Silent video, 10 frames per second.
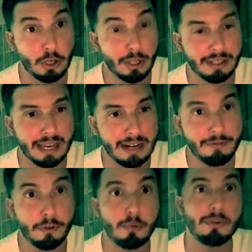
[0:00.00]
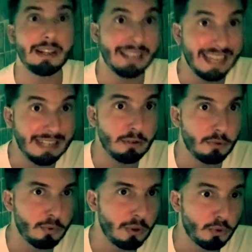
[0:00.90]
are not careful, then you
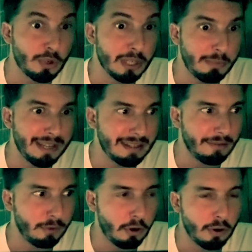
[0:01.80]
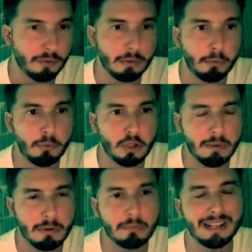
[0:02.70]
will trespass the floor of the pulp
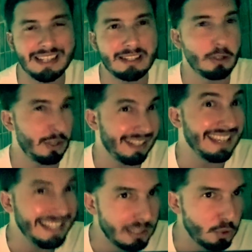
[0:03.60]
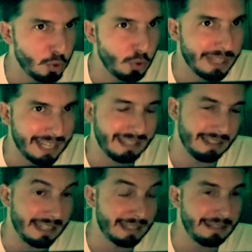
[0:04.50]
chamber, but it's not easy to do that.
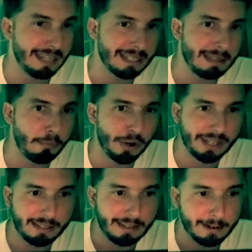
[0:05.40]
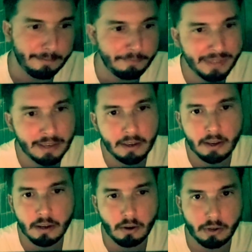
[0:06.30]
That's, that's the point here.
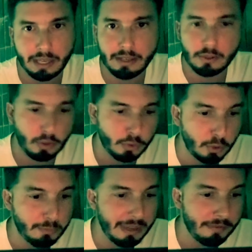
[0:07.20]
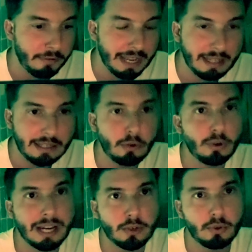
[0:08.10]
Okay, so don't be afraid,
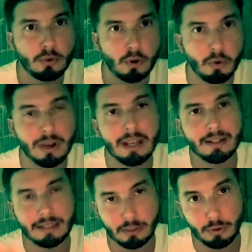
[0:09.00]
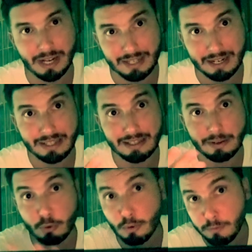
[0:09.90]
you guys will know that you guys are in
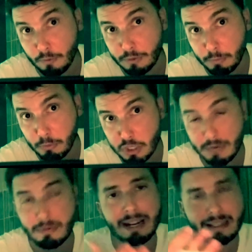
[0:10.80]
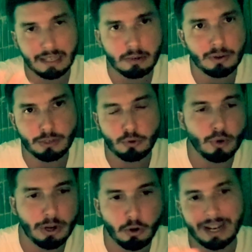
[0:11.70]
the roof of the pulp chamber and then you guys will
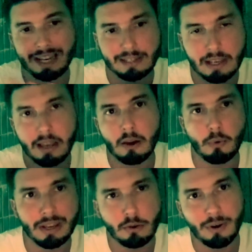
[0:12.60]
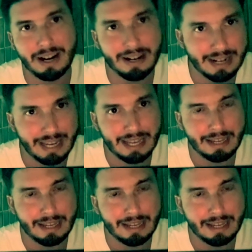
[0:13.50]
recognize when you are uh,